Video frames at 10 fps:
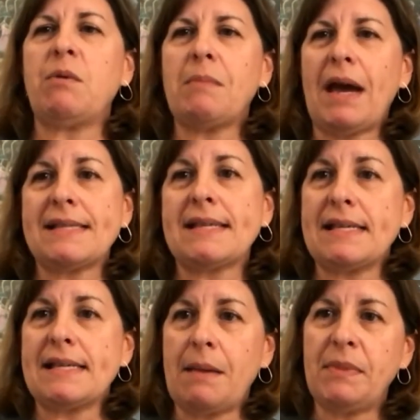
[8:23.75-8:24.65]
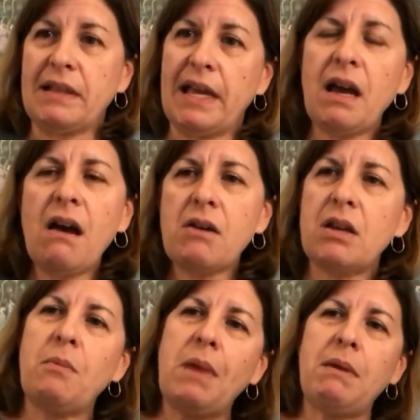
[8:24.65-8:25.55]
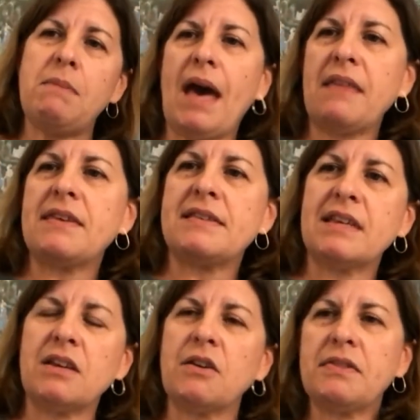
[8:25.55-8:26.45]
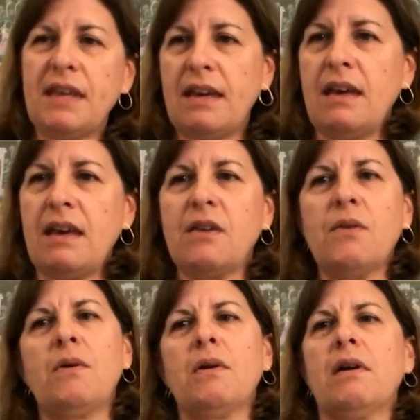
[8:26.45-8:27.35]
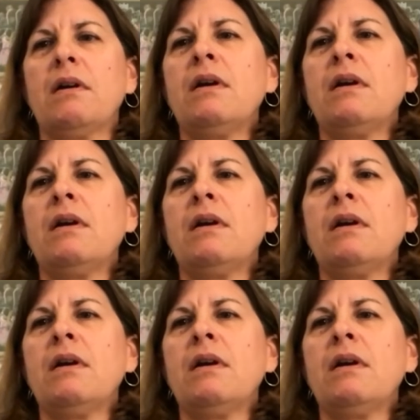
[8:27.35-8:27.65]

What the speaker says: We might say something like, oh, maybe math isn't your thing, or,